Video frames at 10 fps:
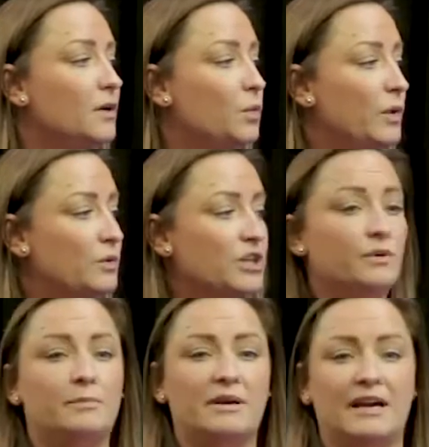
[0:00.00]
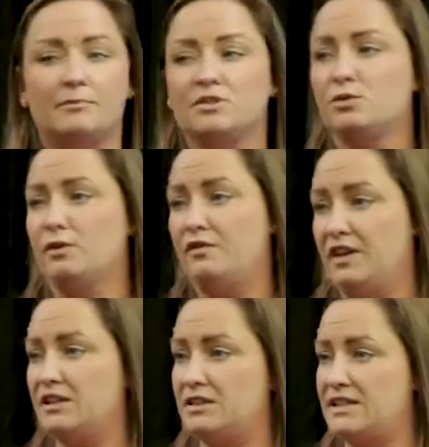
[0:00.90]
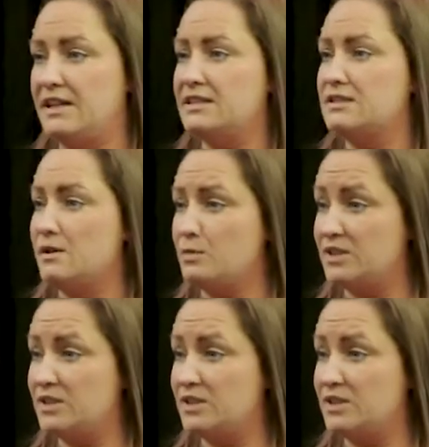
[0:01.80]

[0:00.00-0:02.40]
We would only be able to evict the tenants that